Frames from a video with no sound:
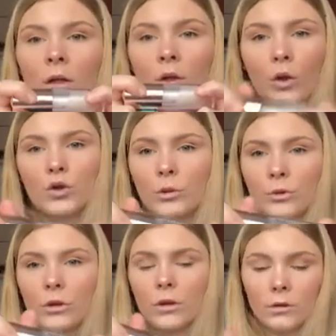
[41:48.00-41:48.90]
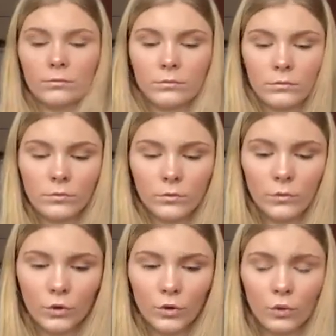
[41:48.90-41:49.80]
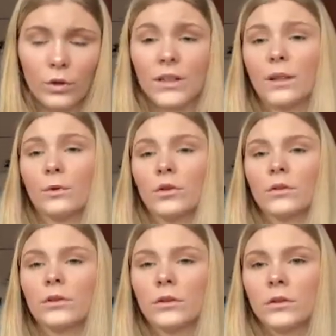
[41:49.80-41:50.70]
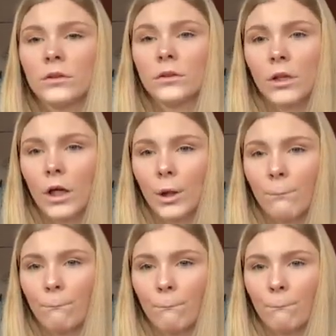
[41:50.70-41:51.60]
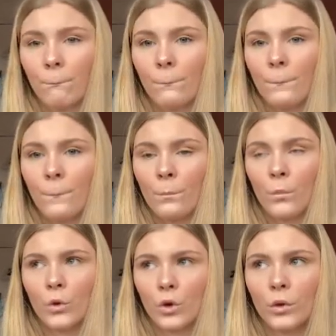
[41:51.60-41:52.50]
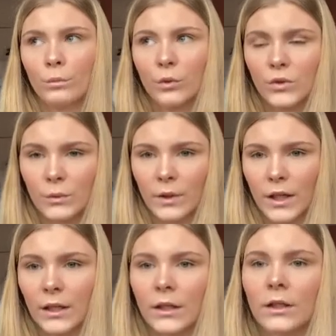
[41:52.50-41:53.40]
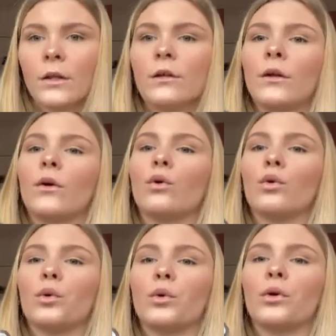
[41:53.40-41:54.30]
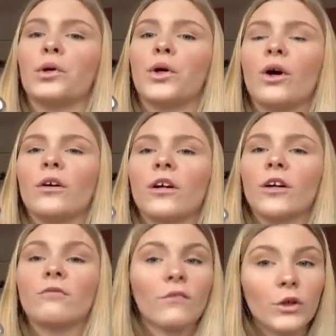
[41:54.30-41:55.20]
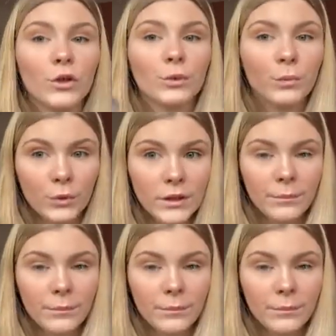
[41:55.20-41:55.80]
Superdrug. We can get them on Beauty Bay or Revolution Beauty.